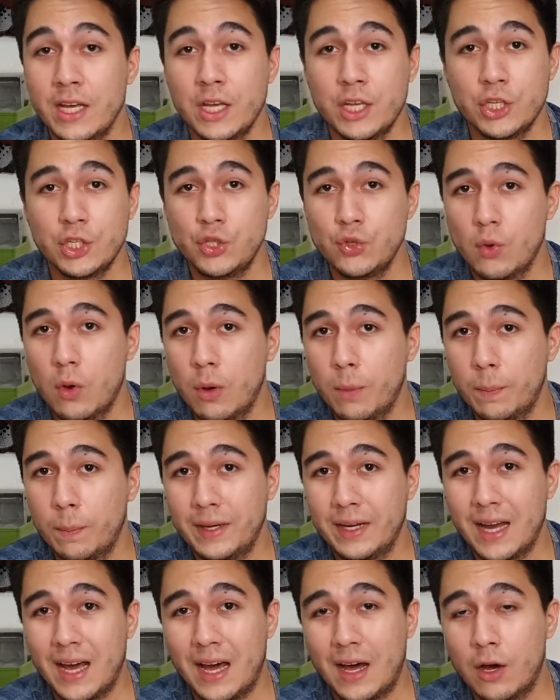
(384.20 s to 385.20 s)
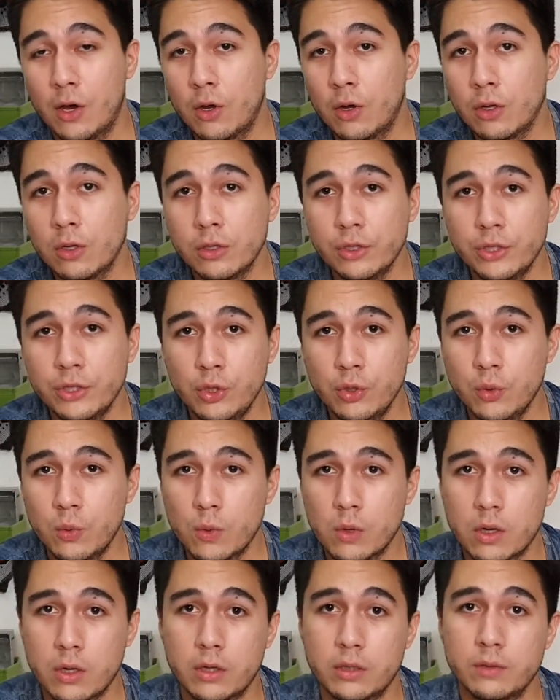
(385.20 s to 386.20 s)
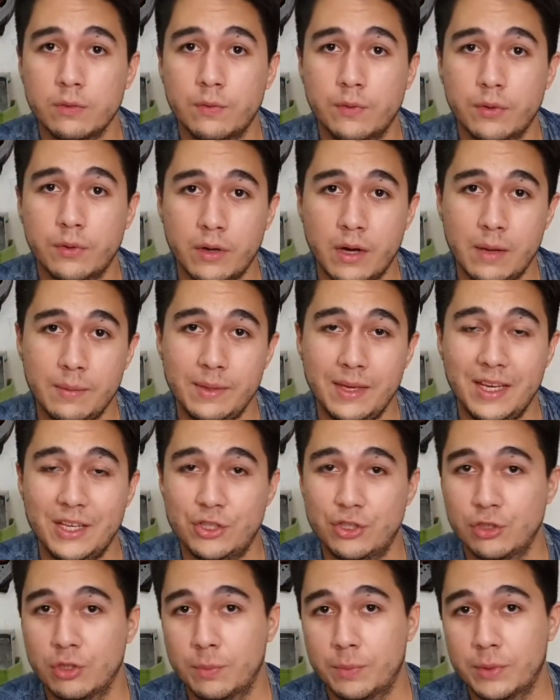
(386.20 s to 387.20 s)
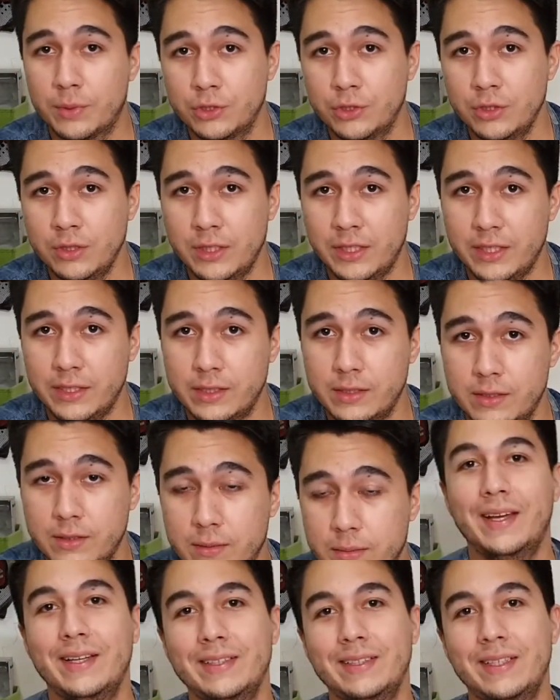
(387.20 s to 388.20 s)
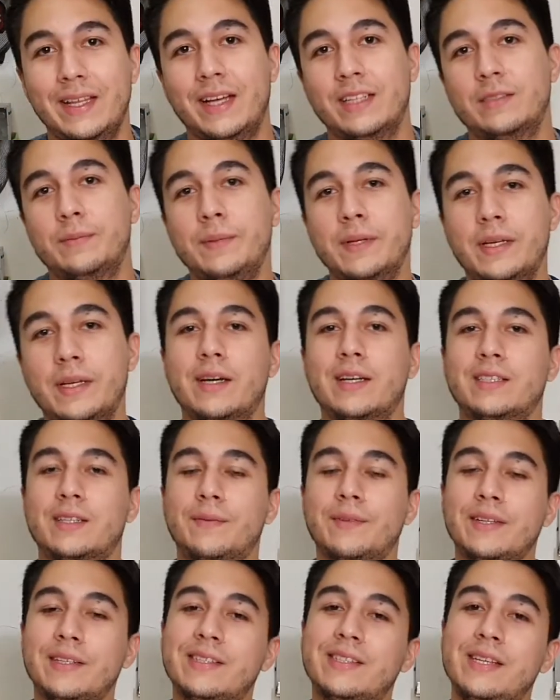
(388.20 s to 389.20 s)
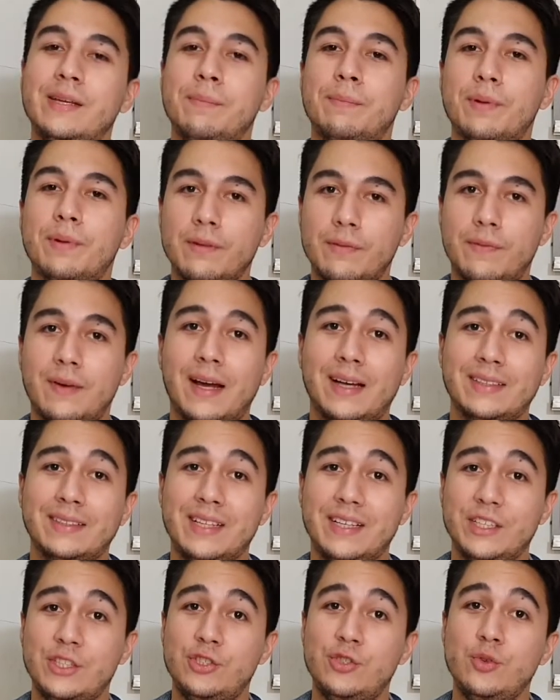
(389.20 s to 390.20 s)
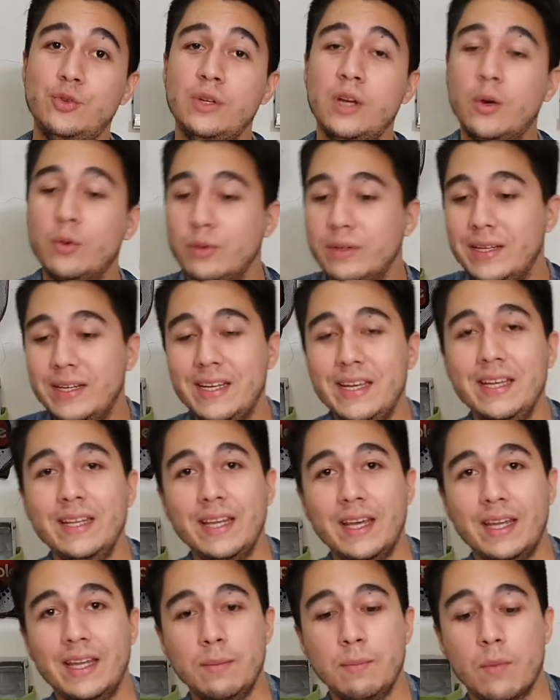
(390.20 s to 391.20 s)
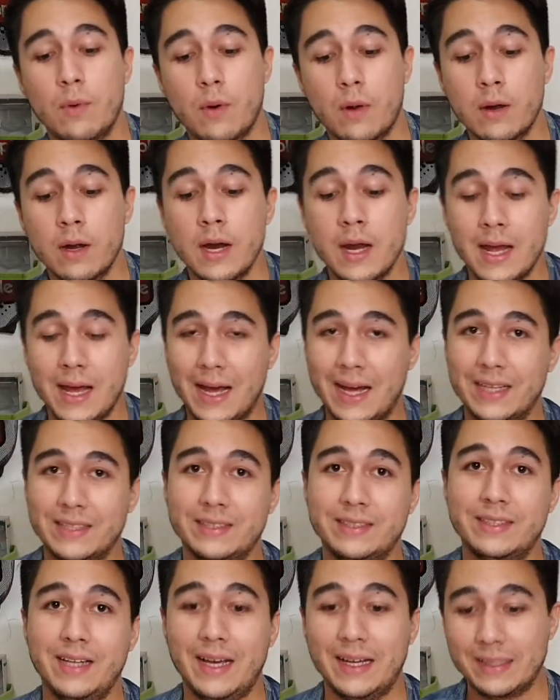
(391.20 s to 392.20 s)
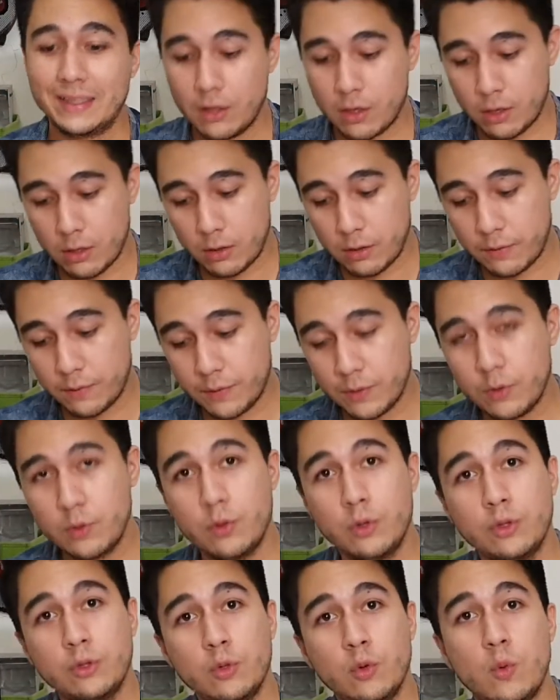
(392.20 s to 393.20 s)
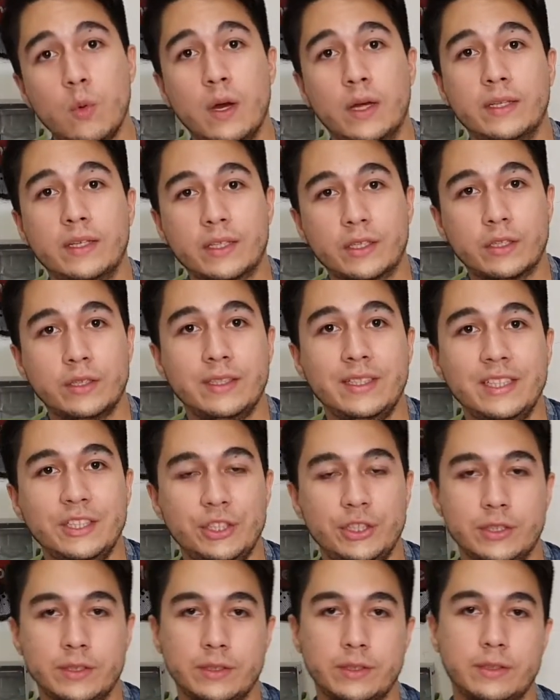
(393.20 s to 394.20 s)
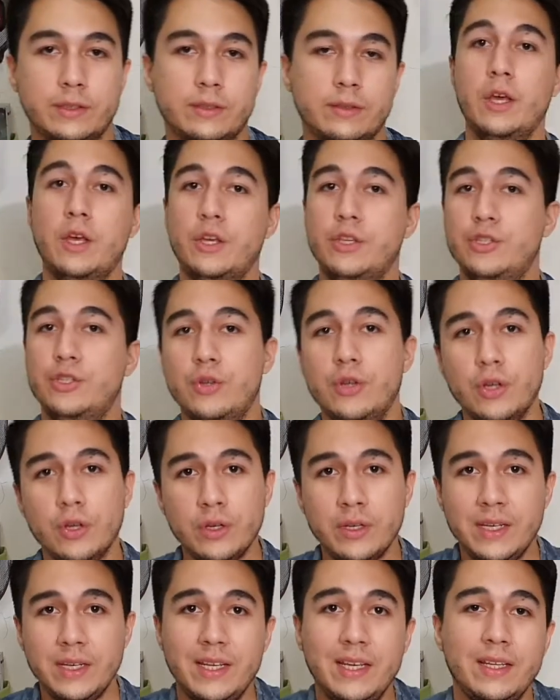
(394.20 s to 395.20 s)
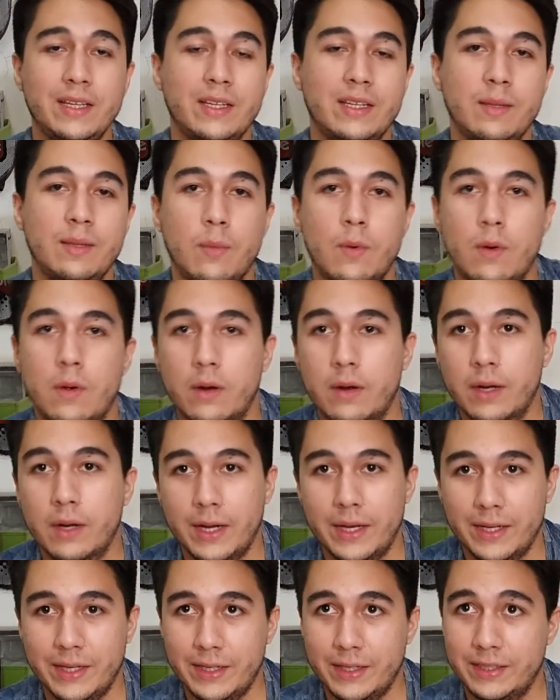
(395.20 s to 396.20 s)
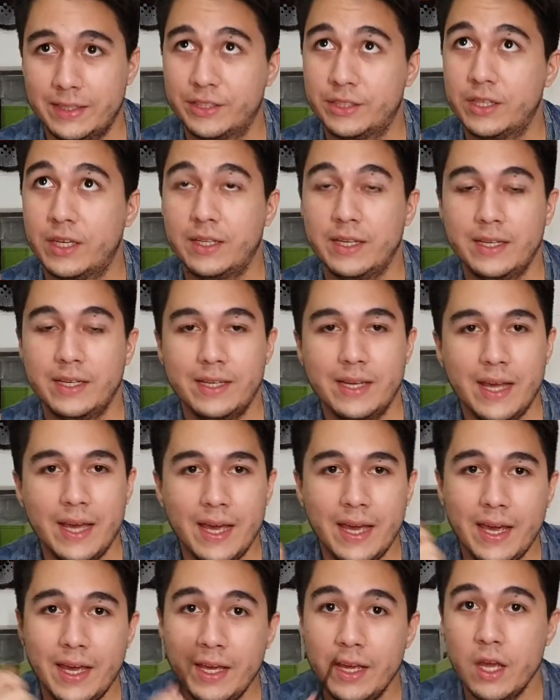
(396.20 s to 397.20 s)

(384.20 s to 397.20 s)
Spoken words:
you open a whole new world for aviation opportunities. And that's because of the simple fact that you don't need anymore a set of good weather conditions. You don't need anymore a sunny day